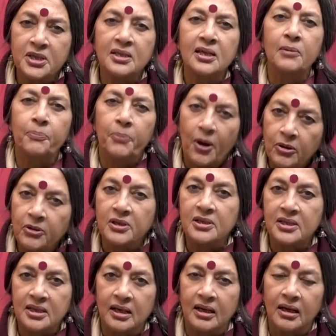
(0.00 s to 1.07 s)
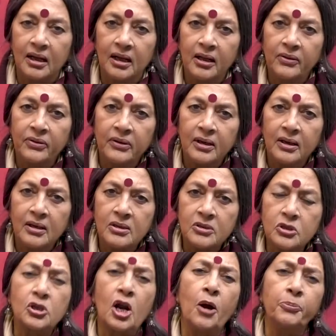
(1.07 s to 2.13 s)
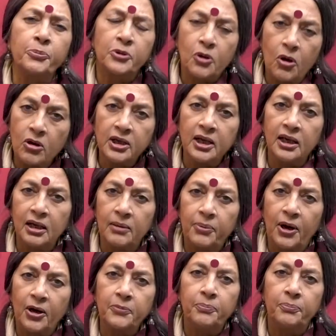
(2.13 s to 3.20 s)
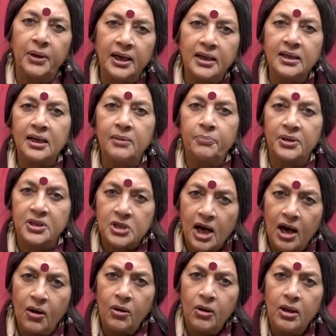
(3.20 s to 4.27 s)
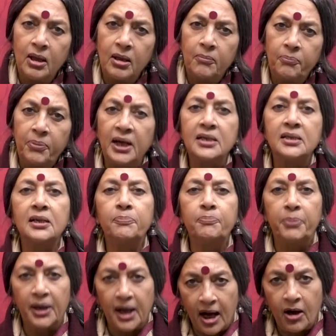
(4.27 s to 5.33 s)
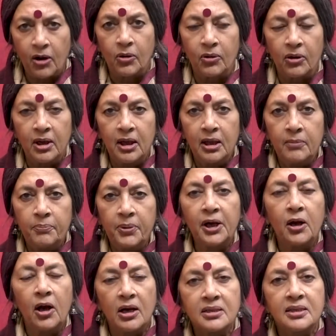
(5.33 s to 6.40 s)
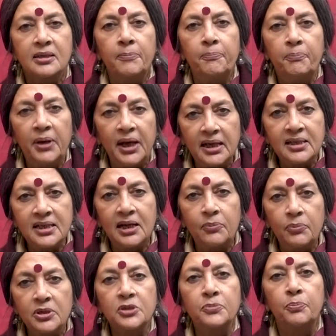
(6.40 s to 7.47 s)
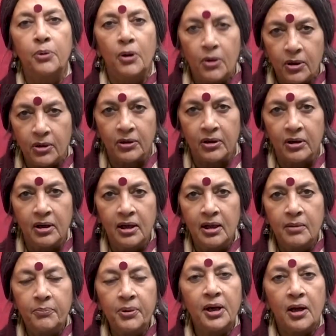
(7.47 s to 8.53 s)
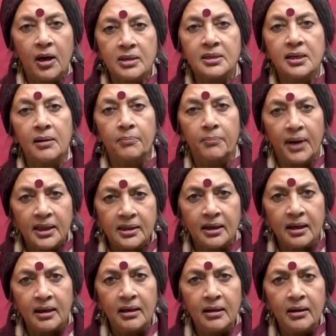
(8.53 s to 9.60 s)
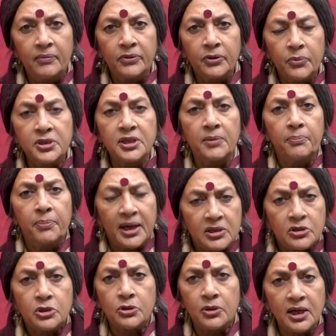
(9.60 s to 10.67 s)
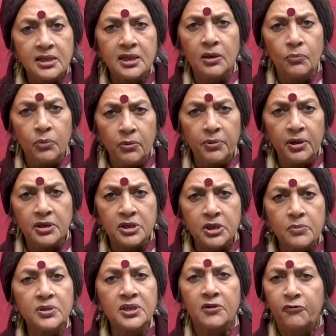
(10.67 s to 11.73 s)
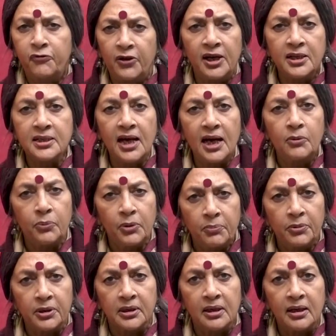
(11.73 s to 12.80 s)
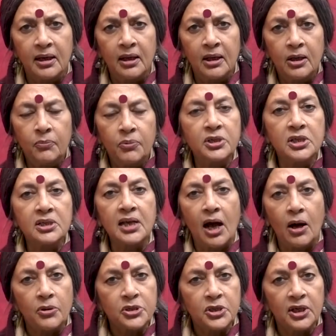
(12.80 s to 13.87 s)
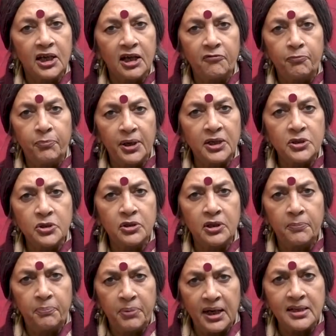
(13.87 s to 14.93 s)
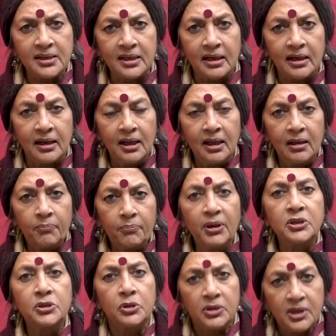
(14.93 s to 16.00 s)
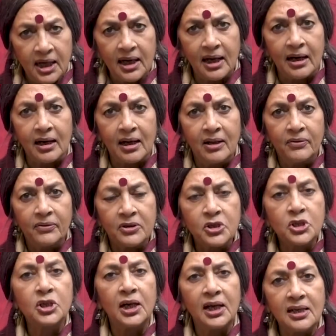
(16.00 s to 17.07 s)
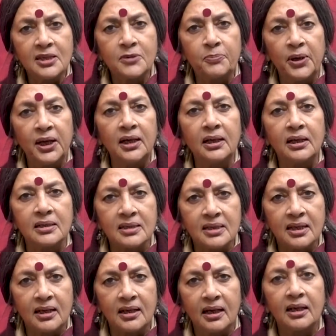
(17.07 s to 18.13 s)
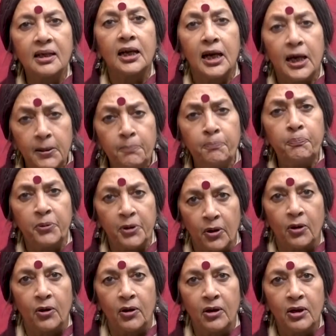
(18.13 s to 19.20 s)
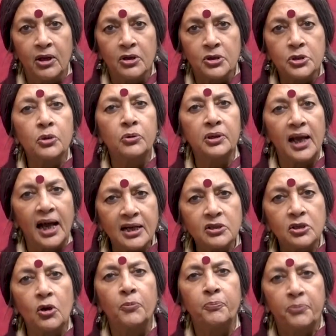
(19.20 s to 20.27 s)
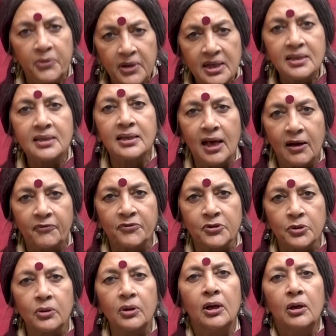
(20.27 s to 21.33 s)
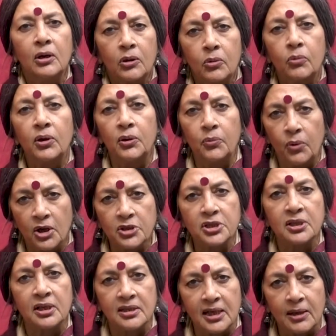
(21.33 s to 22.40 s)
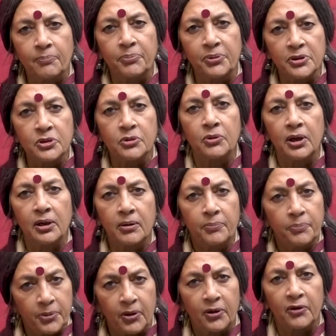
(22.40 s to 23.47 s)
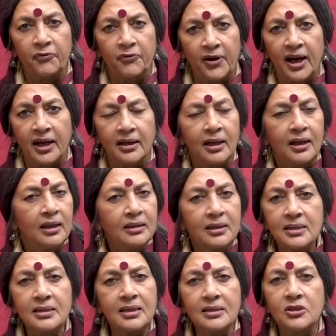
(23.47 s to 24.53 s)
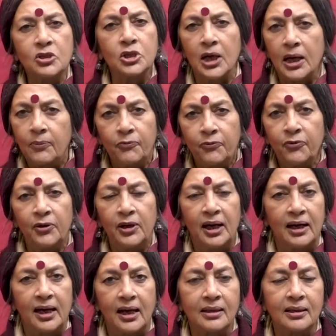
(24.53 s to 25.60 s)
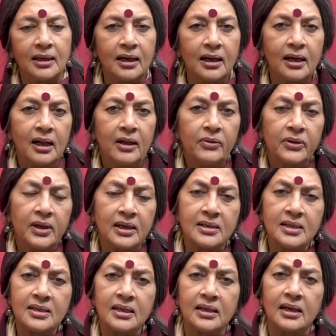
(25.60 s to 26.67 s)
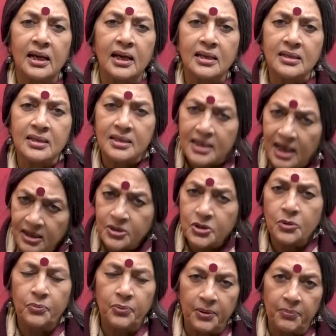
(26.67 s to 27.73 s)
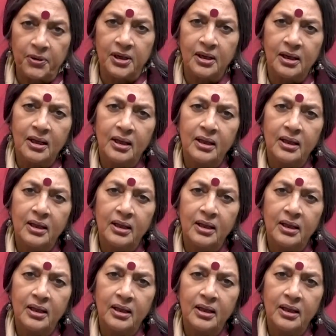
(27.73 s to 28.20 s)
this hypocrisy. Stop talking about Beti Bachao, Beti Padhao. Because the Beti was born, because her mother was a menstruating woman, she was a fertile woman, which is how she gave birth to the Beti. But today, she is being considered impure, so that your priests have to go and wash the temple to purify it. This is shameful, and I think it is an insult to women.